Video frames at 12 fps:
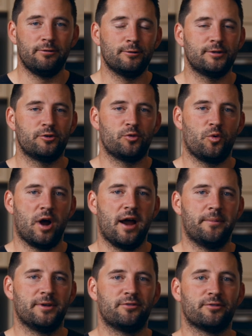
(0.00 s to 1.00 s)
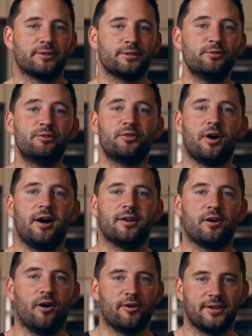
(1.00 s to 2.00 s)
voltage requirements for
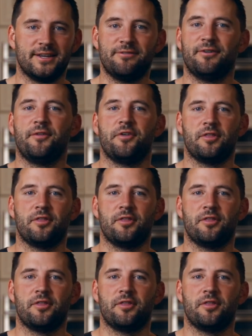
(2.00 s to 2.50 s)
Lutron are different